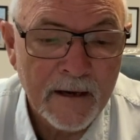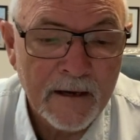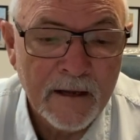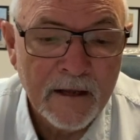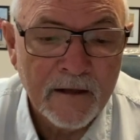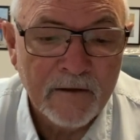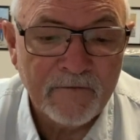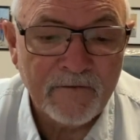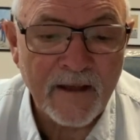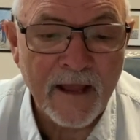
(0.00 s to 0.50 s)

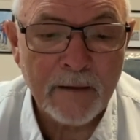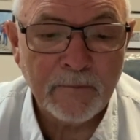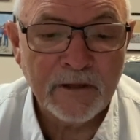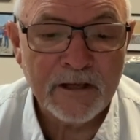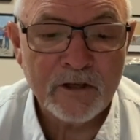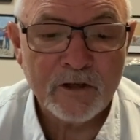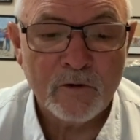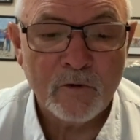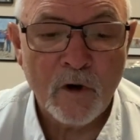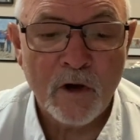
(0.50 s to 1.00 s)

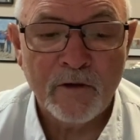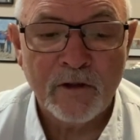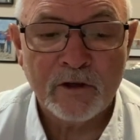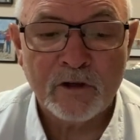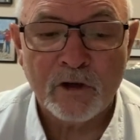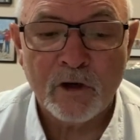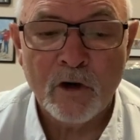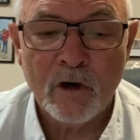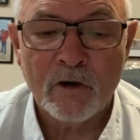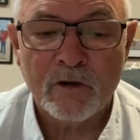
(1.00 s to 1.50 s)
Families grow the
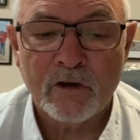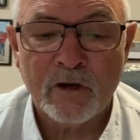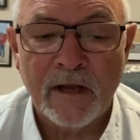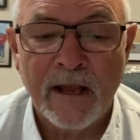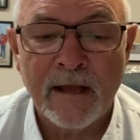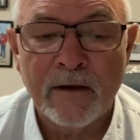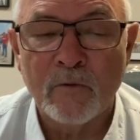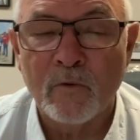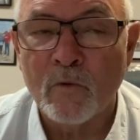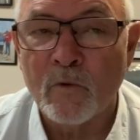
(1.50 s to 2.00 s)
church,
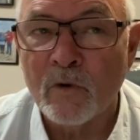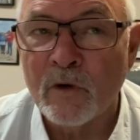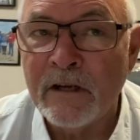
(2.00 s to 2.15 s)
and